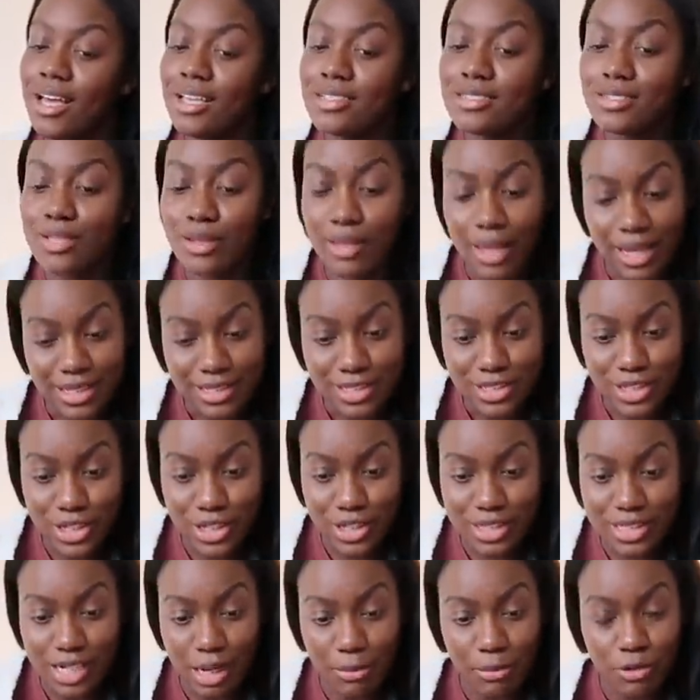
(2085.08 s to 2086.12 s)
So that's
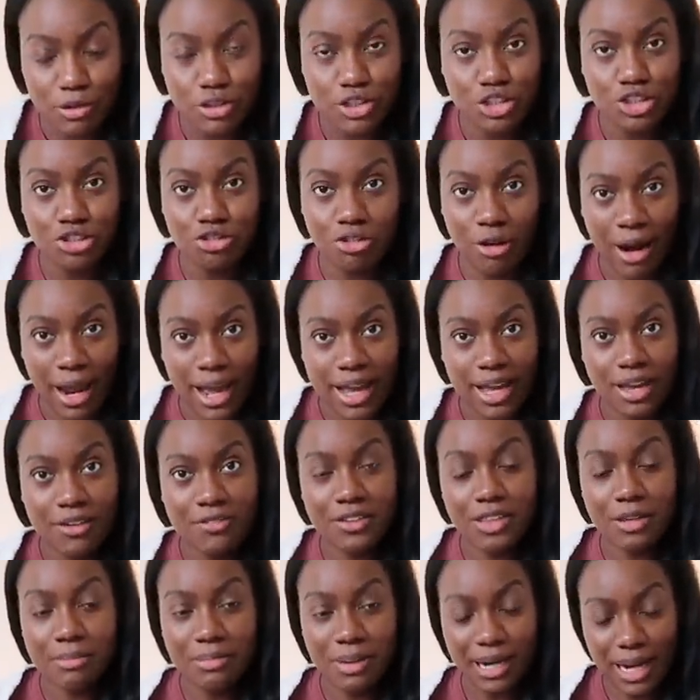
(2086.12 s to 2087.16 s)
good. I'm on track
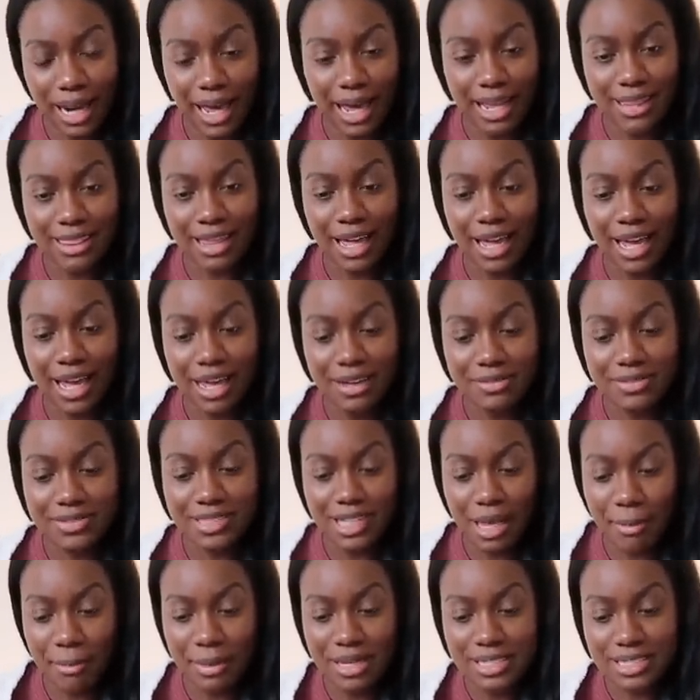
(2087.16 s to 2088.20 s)
for the plan that I have
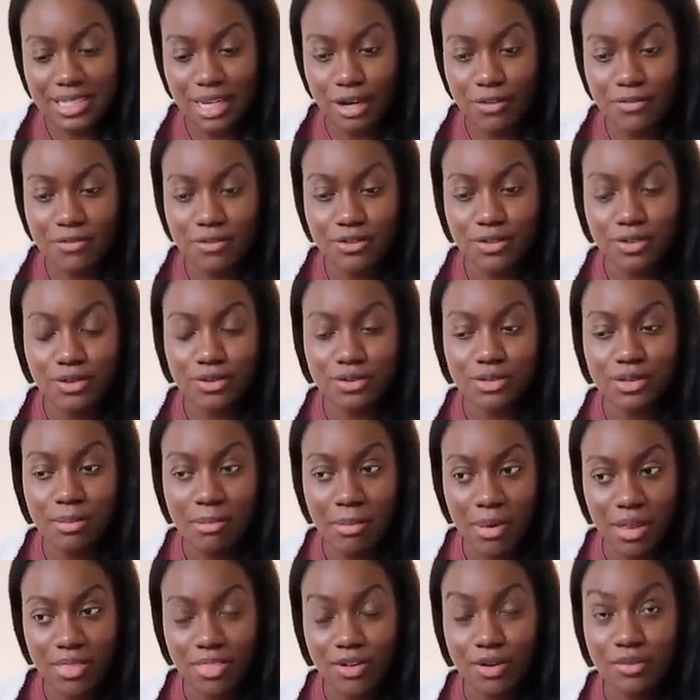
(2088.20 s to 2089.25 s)
set myself for the
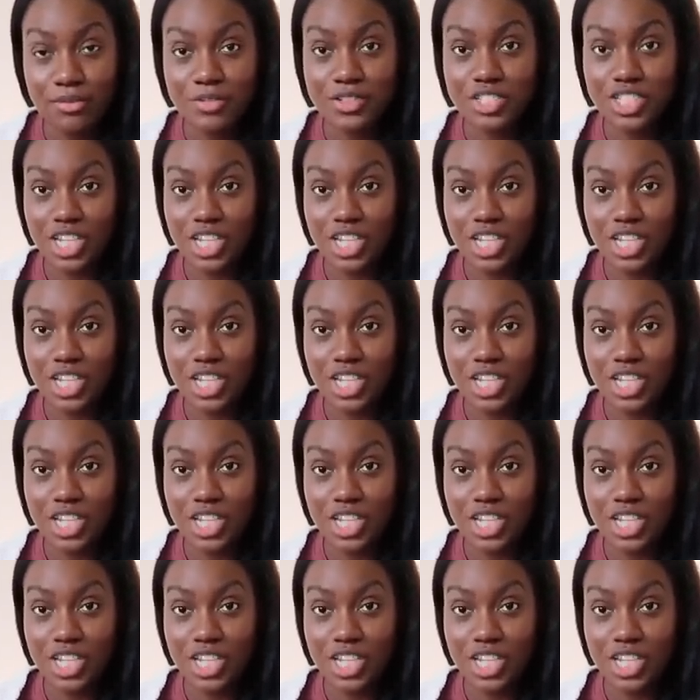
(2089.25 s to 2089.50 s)
month of